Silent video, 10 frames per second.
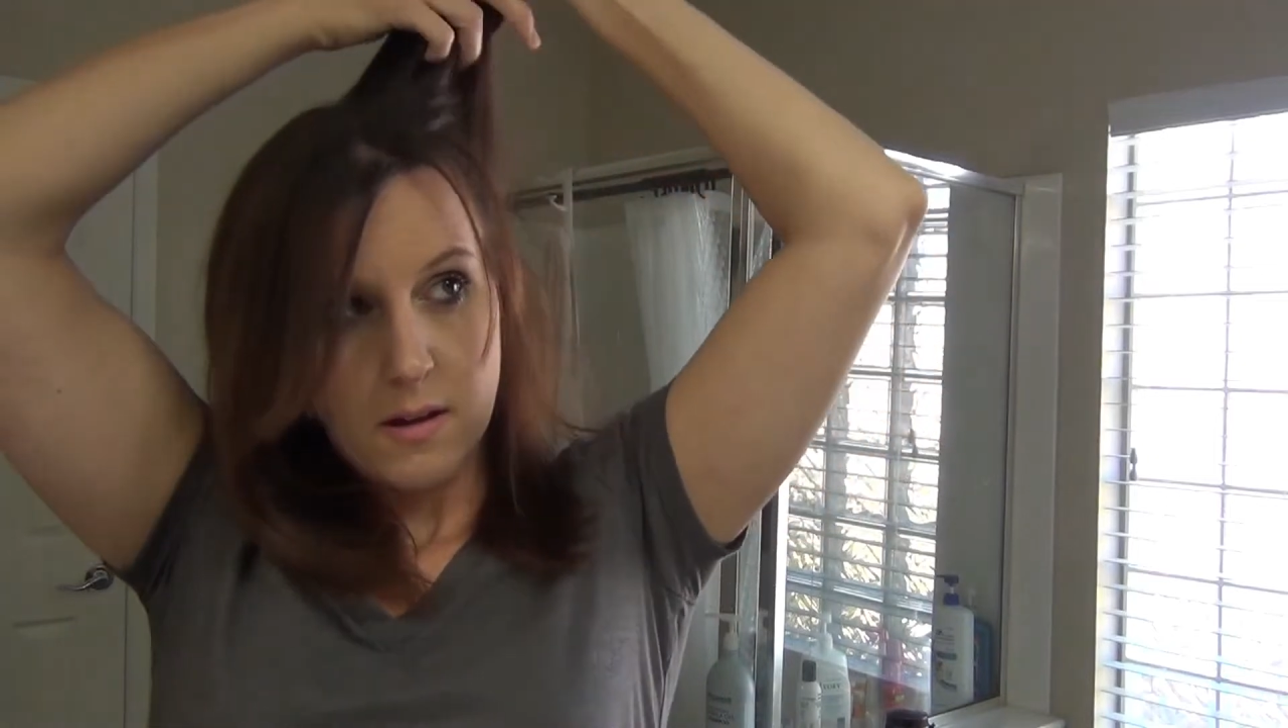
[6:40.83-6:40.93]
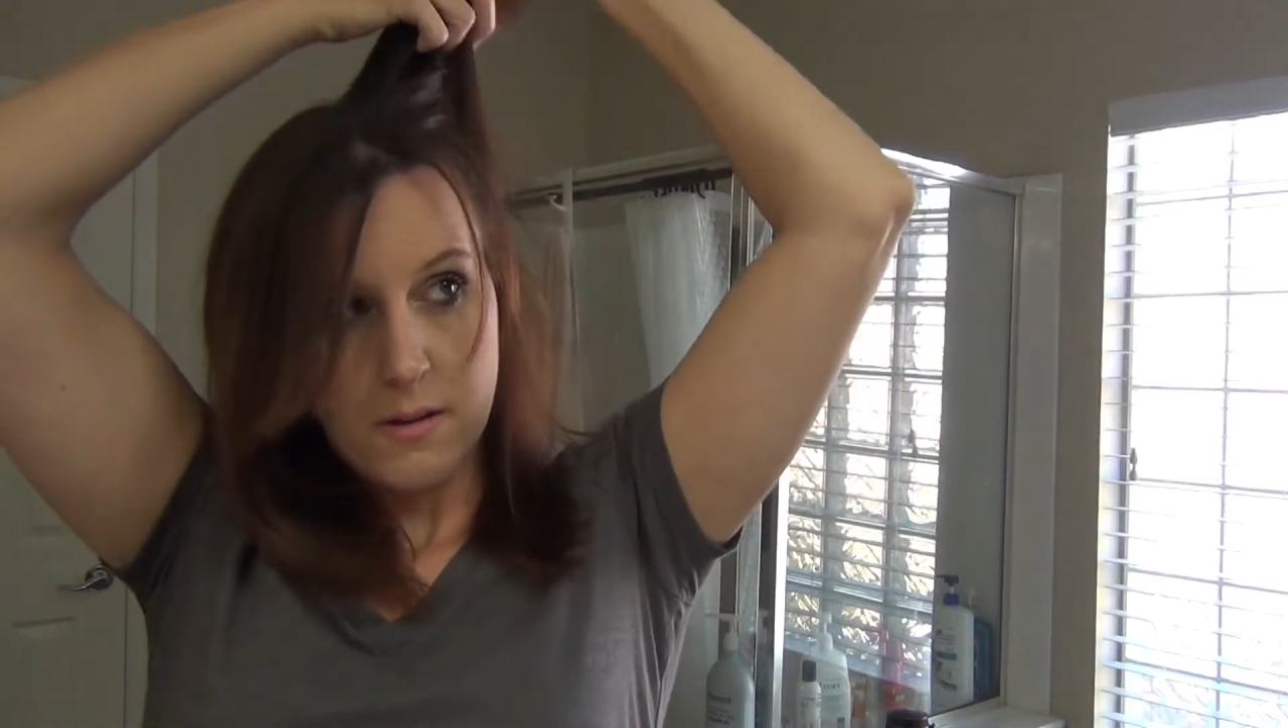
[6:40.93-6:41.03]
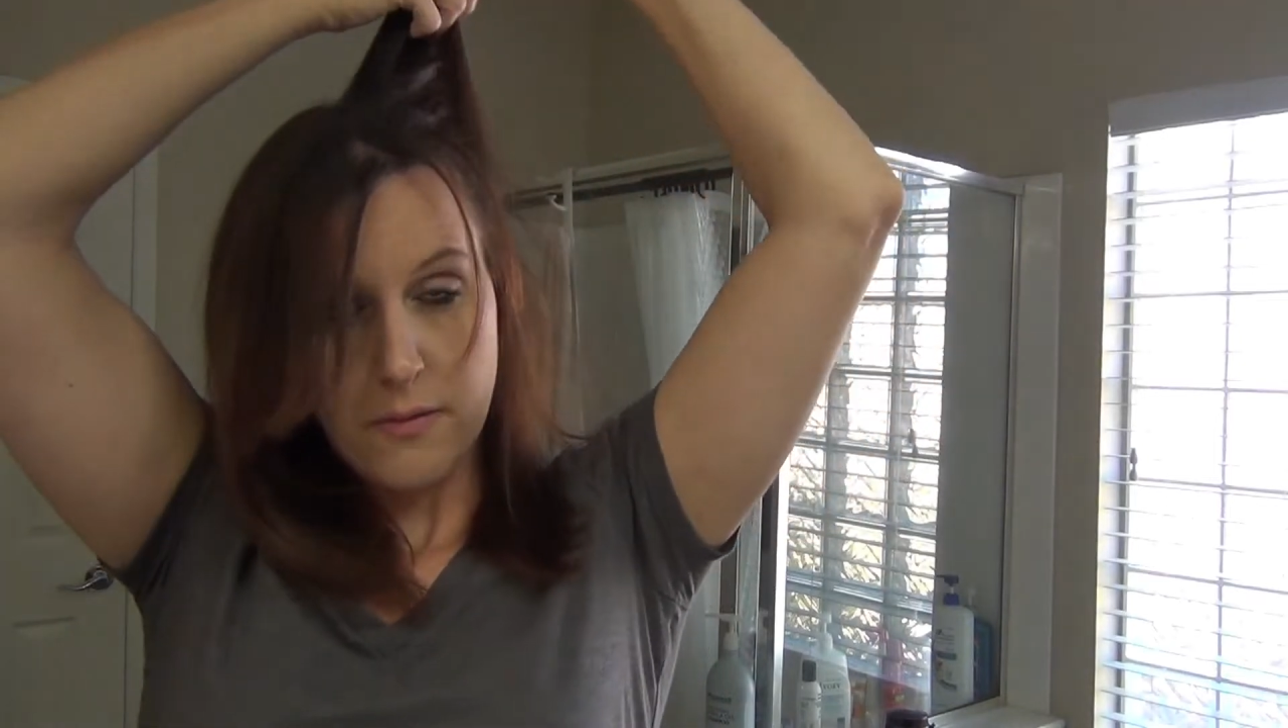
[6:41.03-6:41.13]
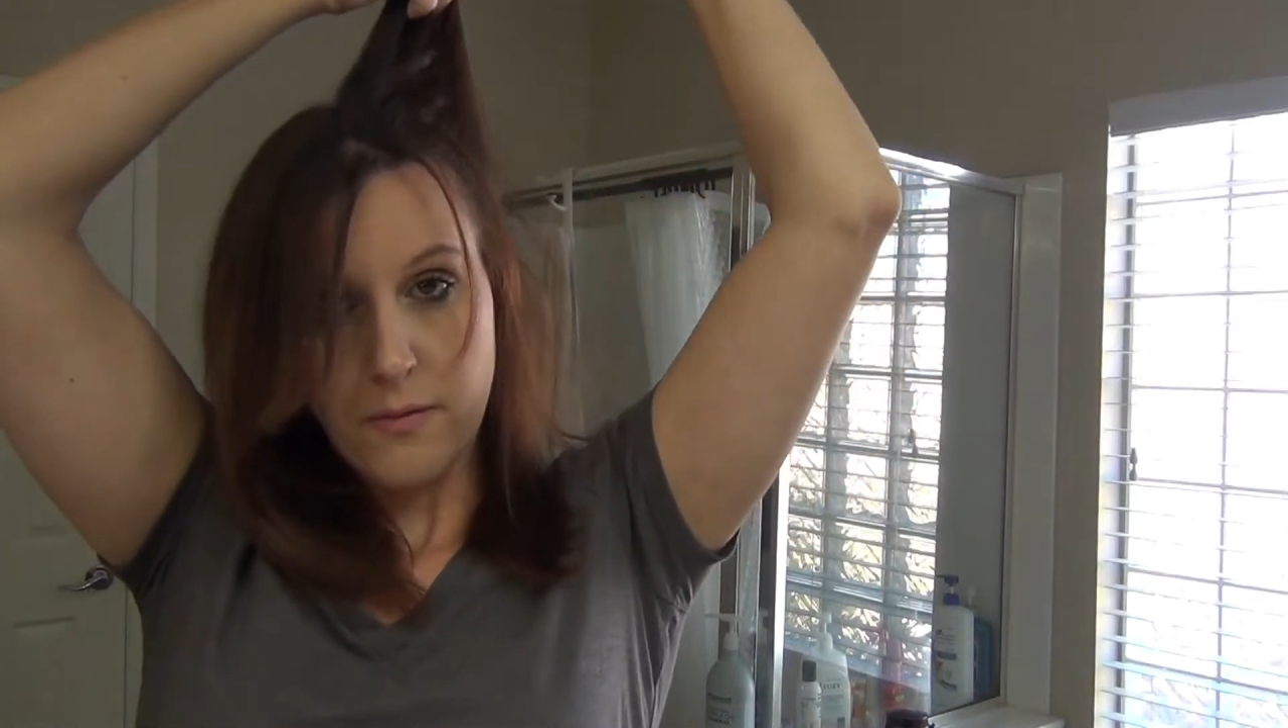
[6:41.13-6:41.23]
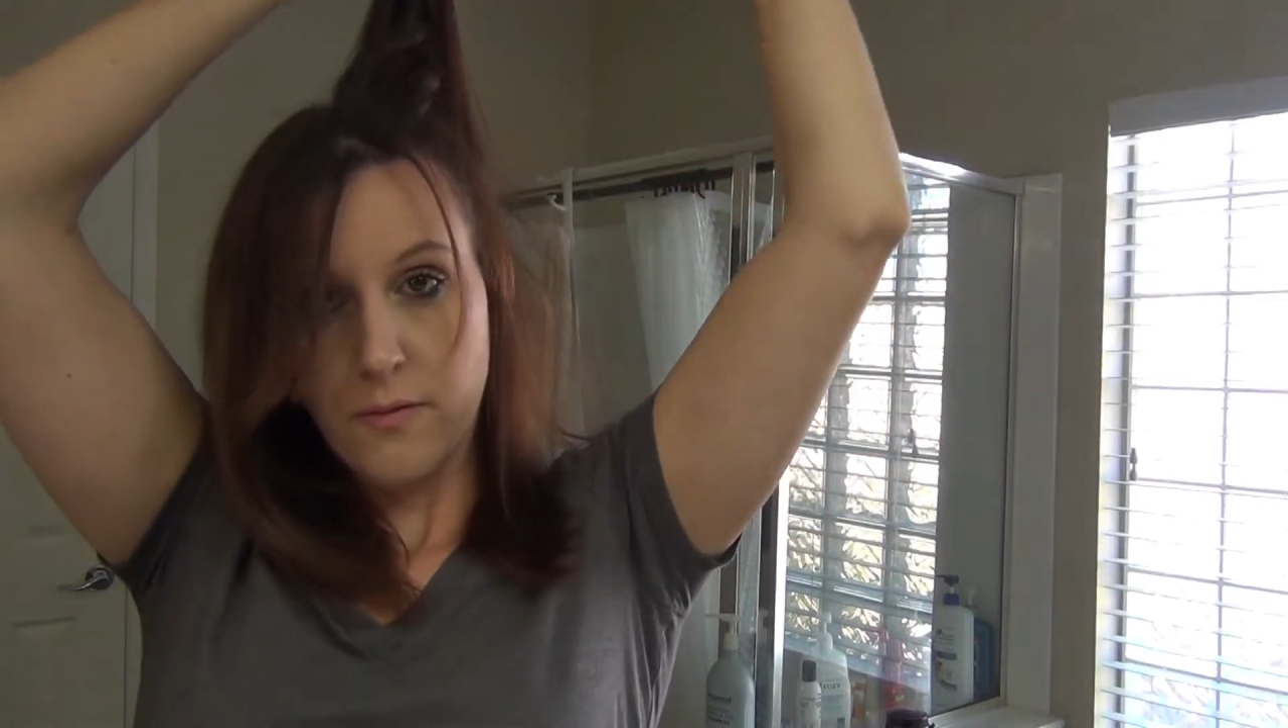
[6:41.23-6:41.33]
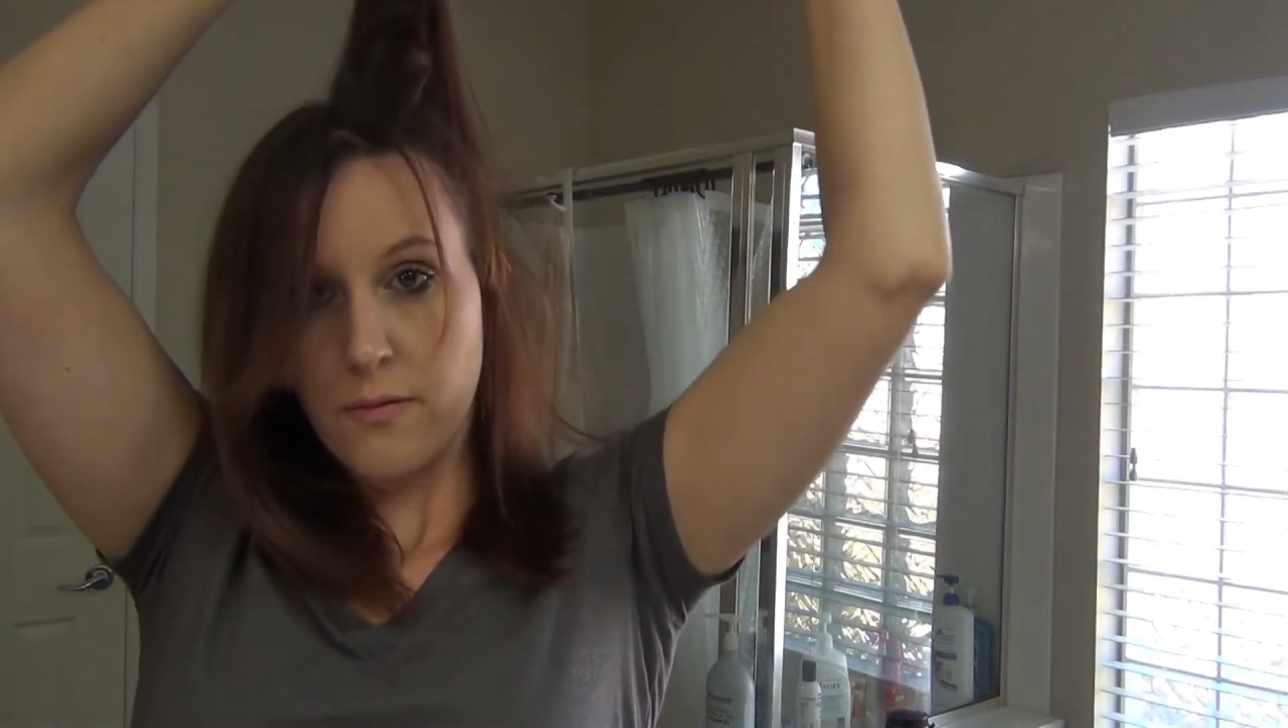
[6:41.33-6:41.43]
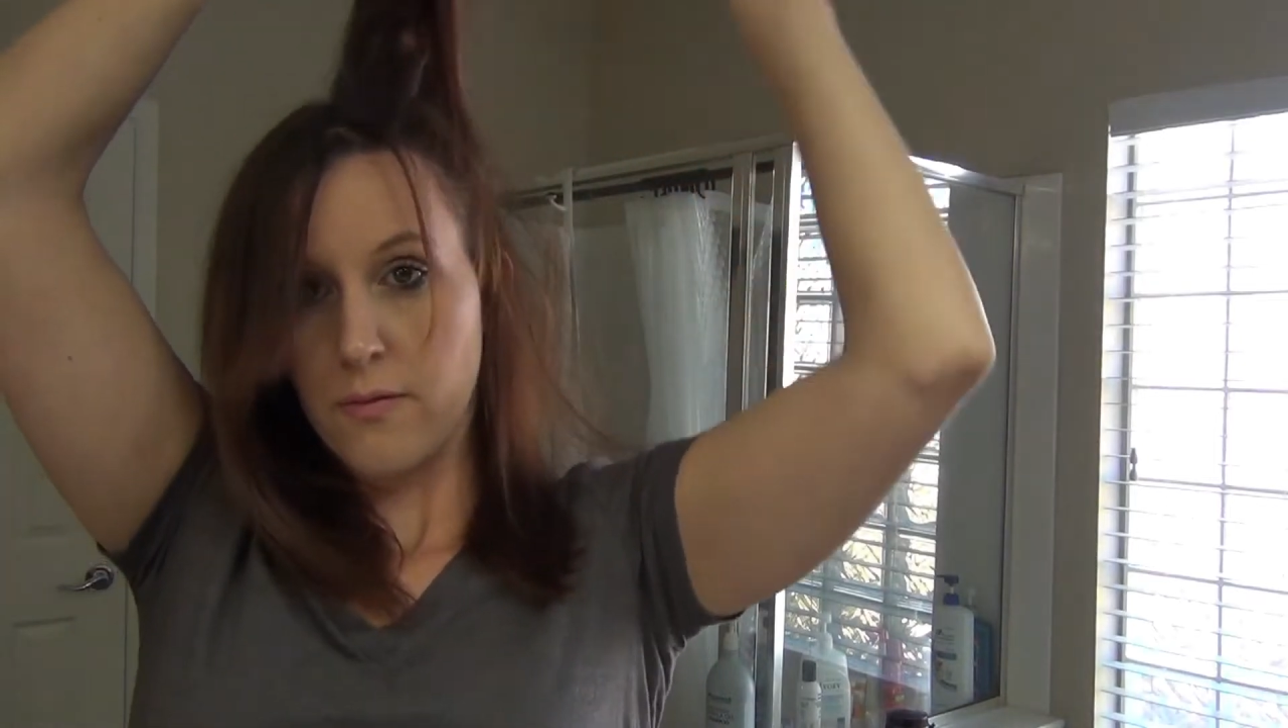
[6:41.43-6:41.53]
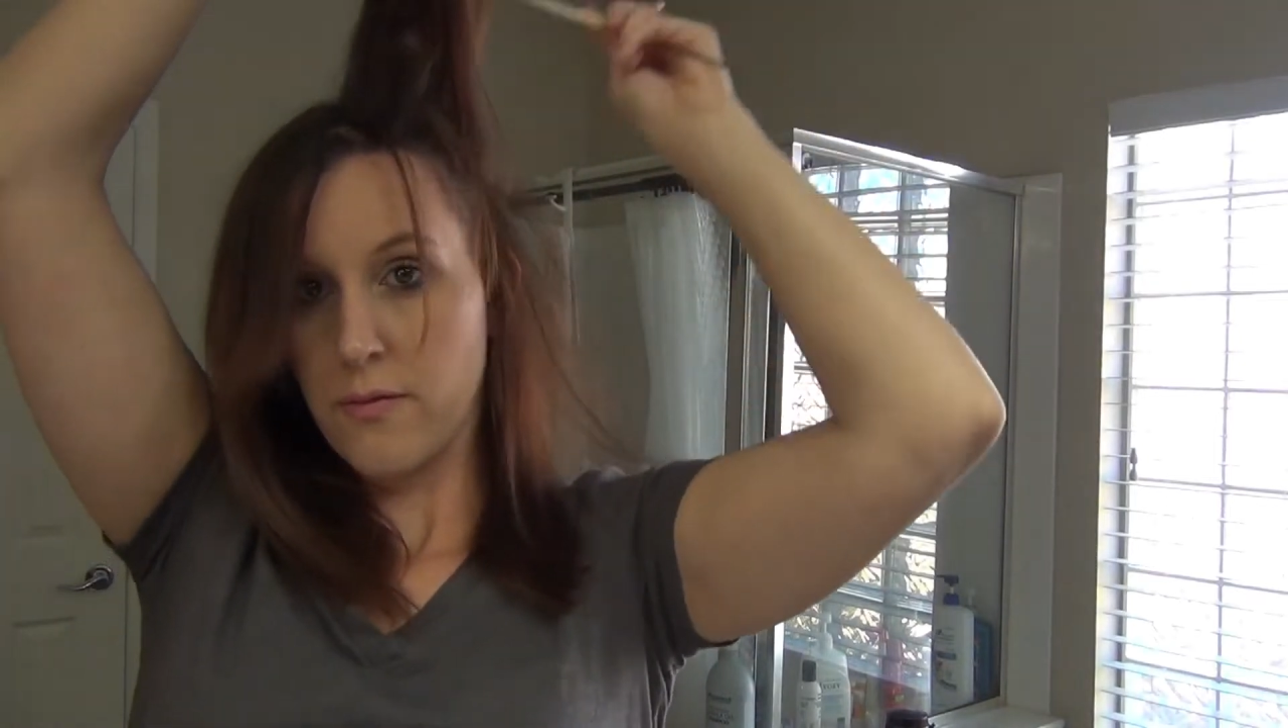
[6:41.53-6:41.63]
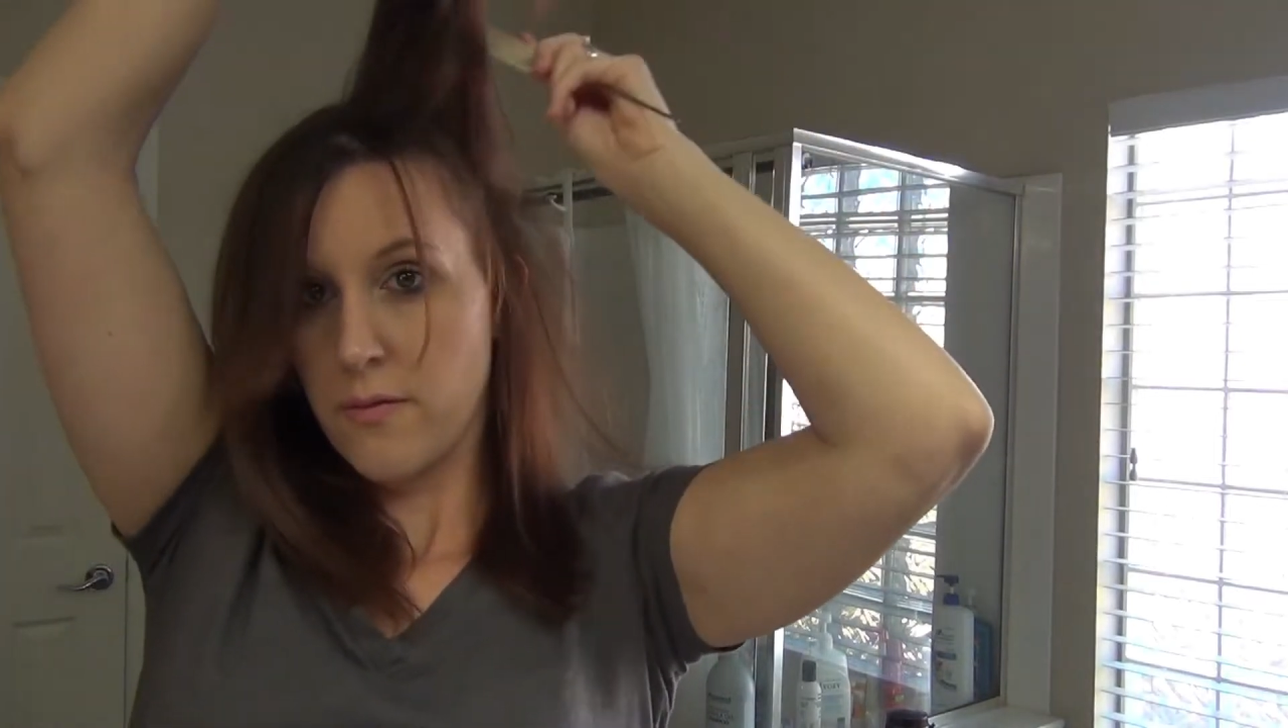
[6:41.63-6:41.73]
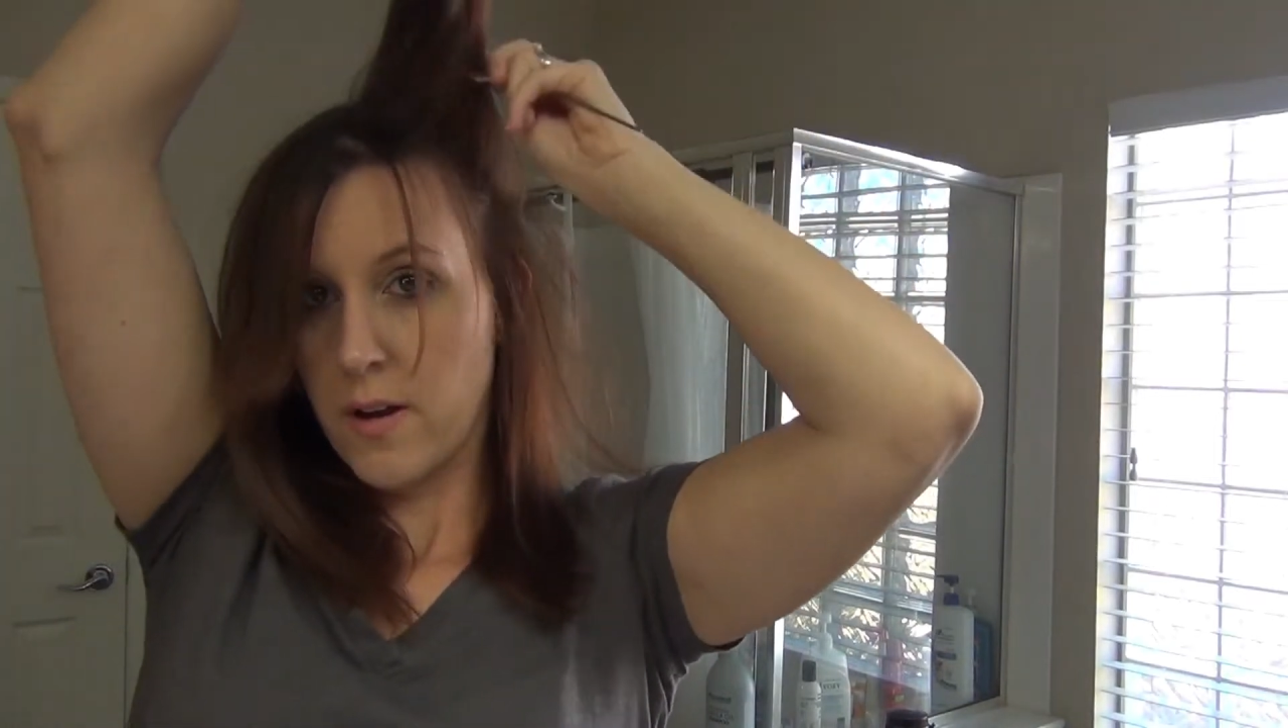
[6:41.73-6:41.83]

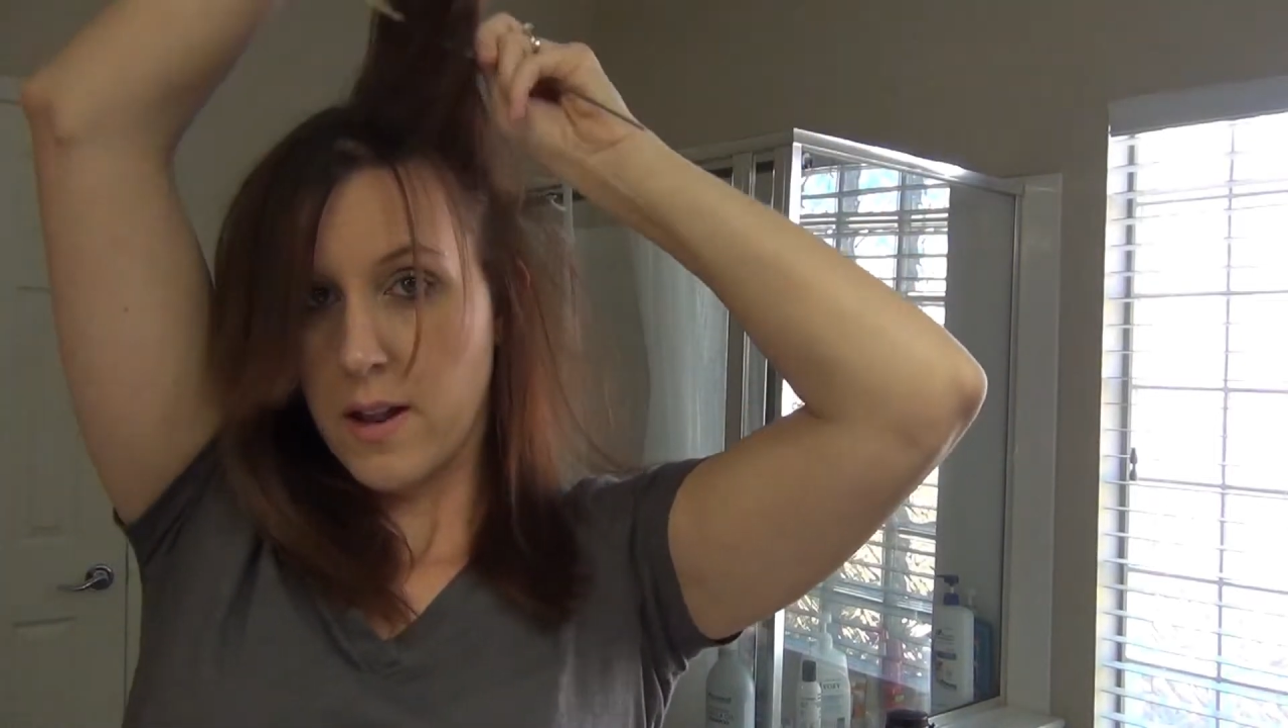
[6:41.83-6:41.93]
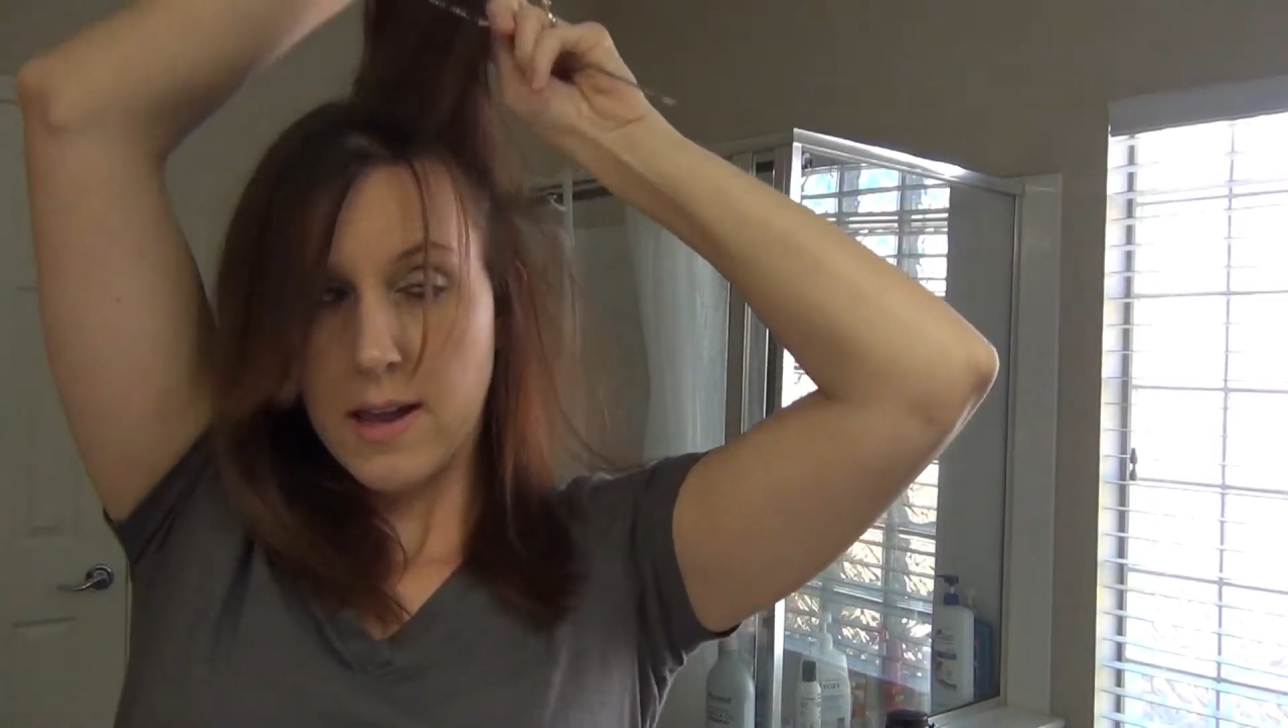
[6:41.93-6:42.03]
front